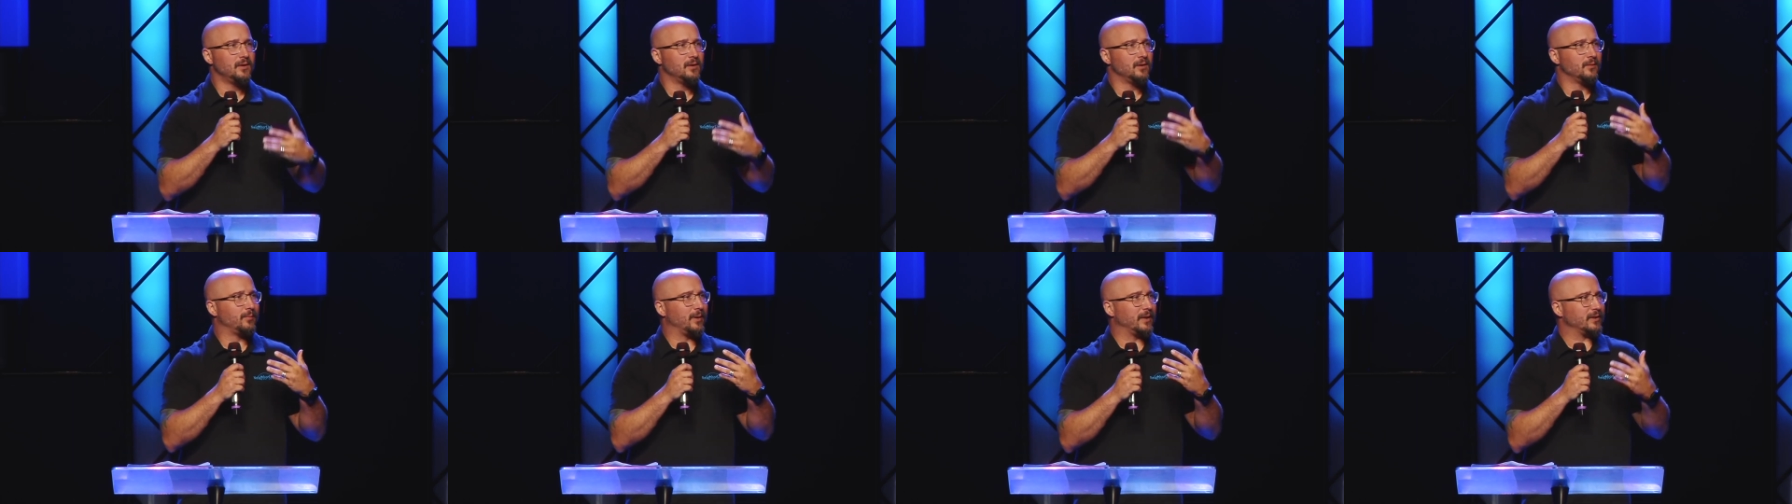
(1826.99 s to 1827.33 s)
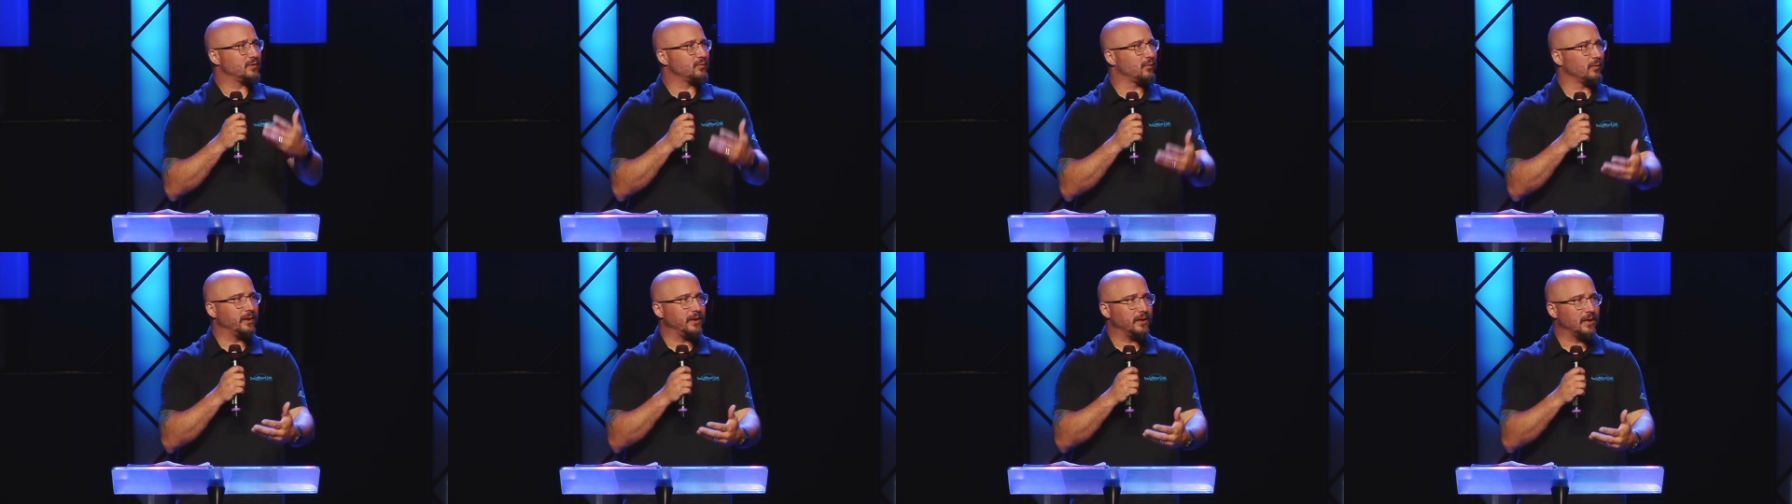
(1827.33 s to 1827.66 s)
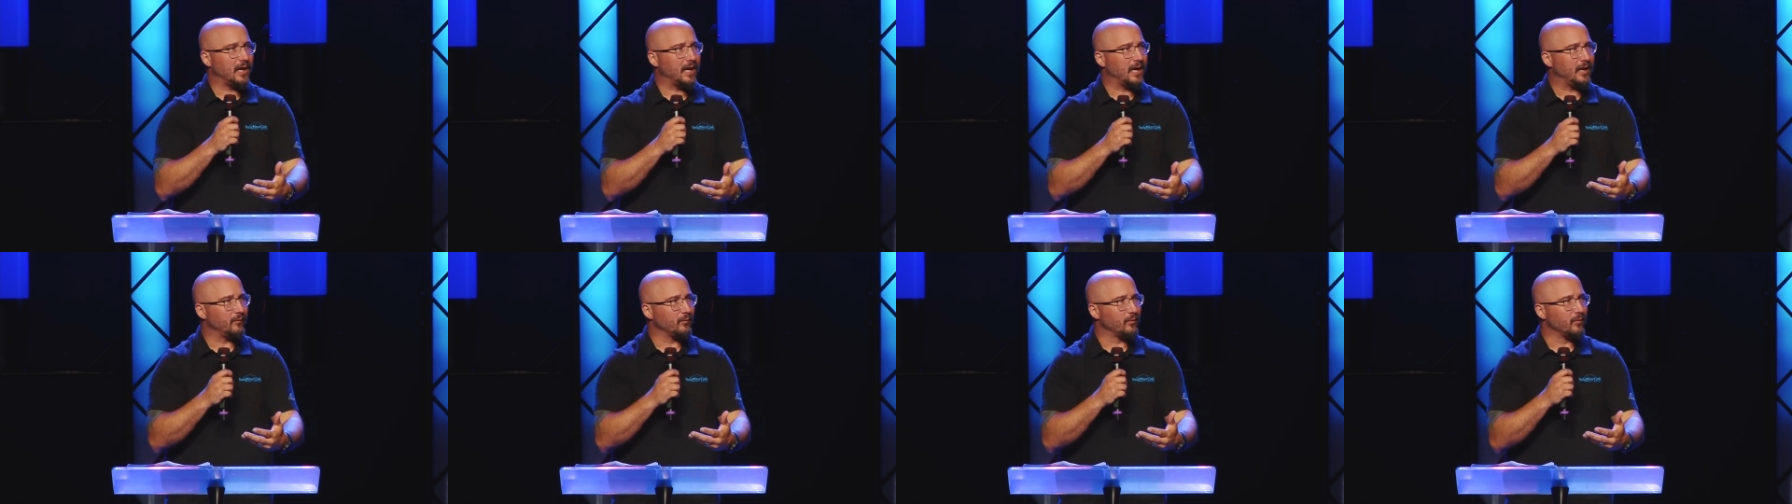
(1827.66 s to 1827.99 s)
By
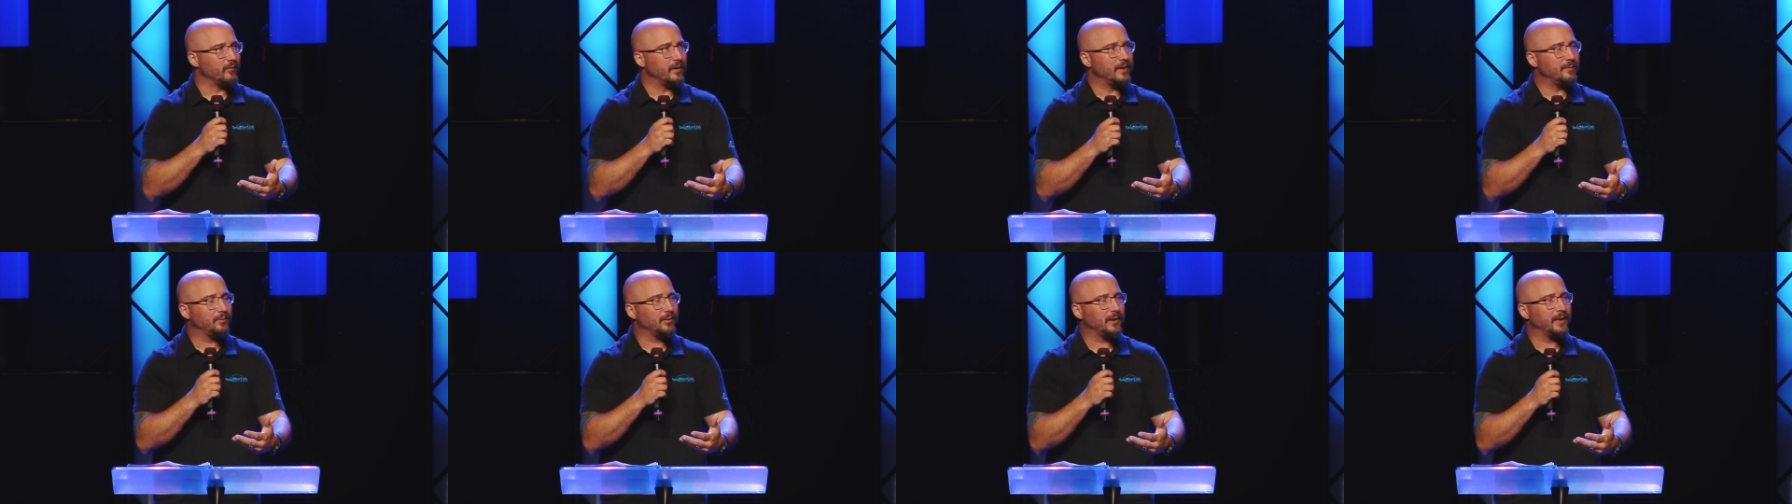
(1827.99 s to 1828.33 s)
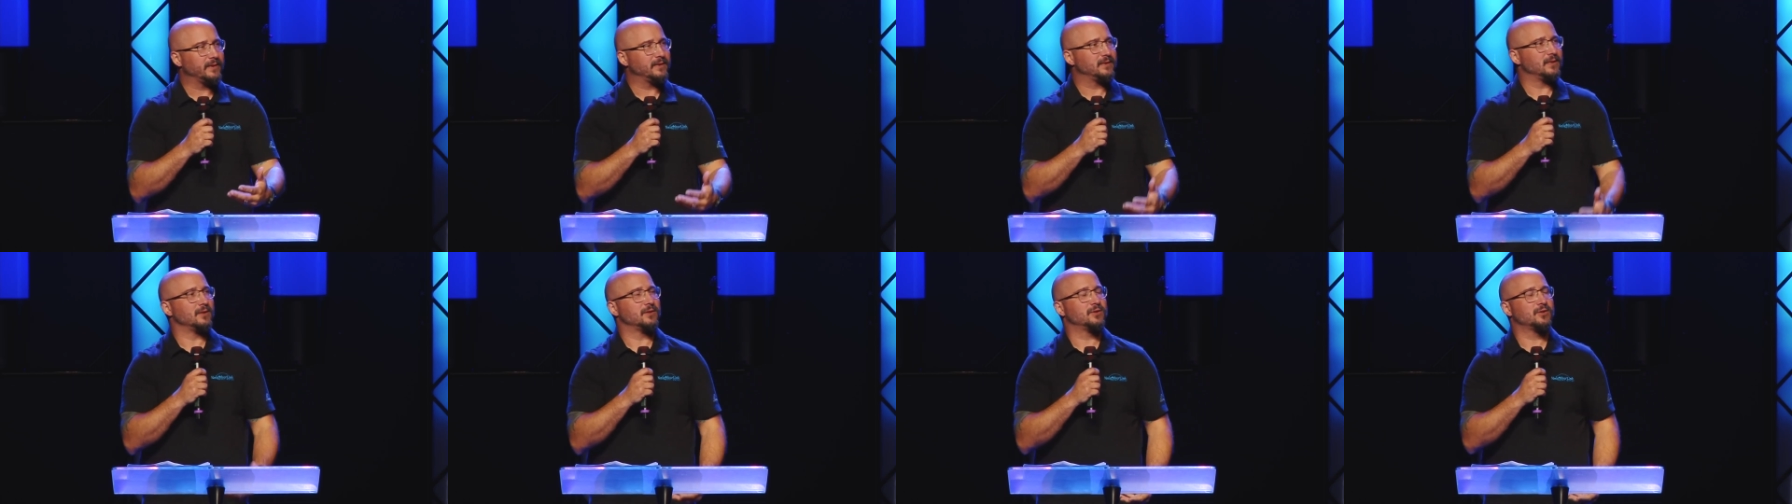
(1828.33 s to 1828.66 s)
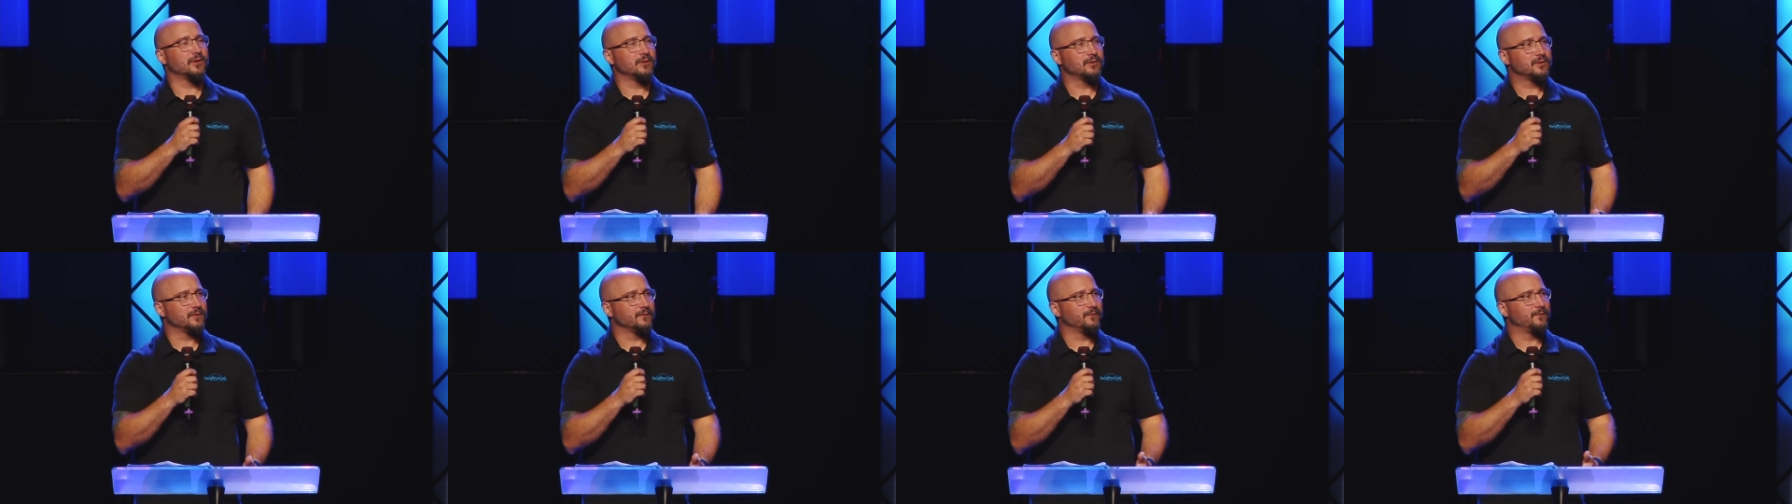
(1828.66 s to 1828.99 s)
29, we're replanting a
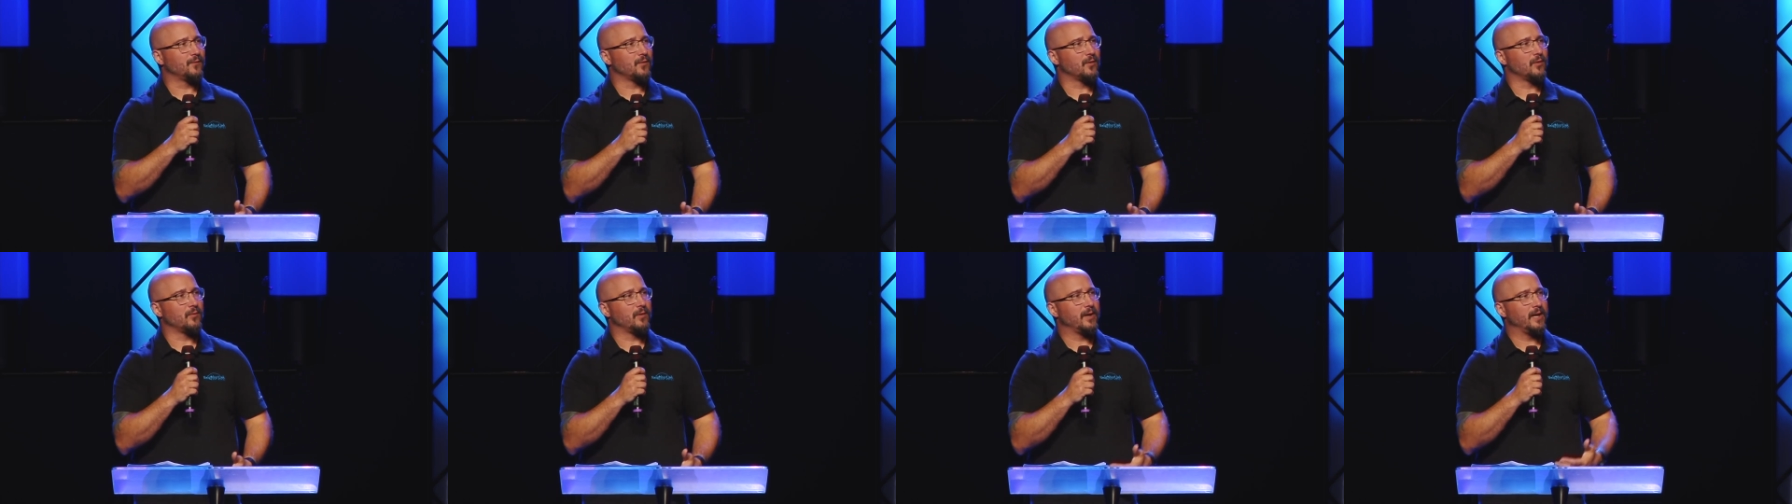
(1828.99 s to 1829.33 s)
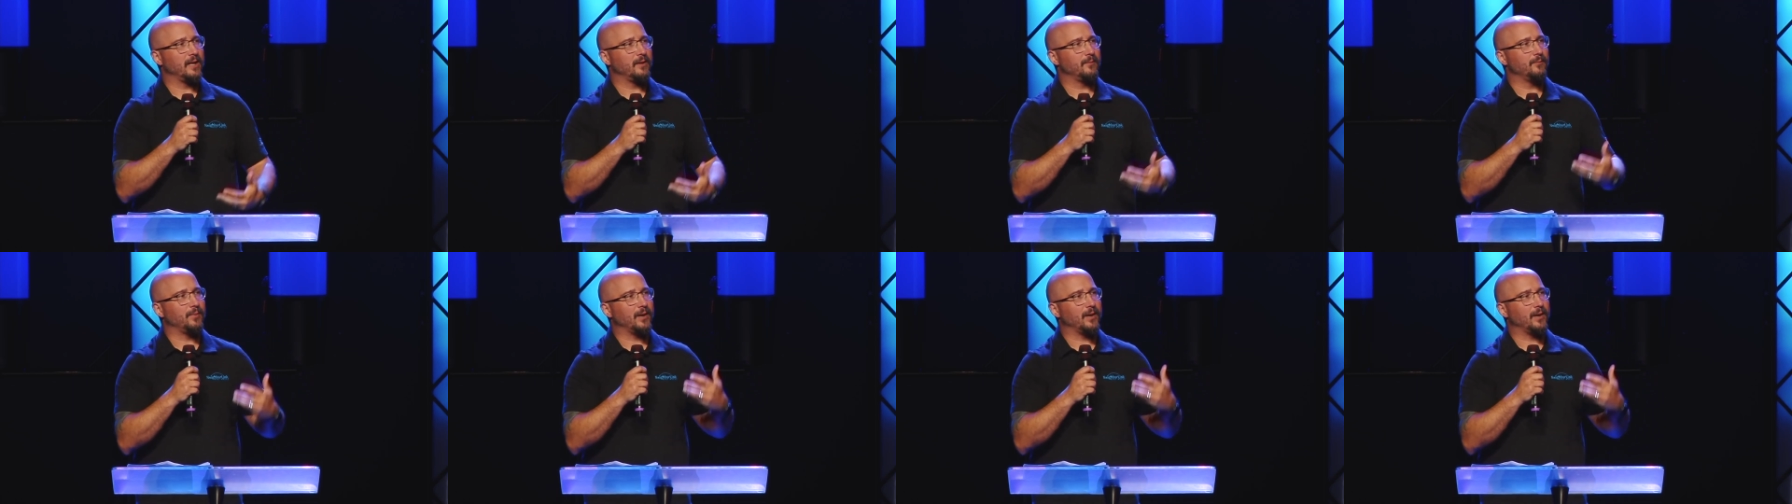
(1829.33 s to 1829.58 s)
church in Fort Wayne.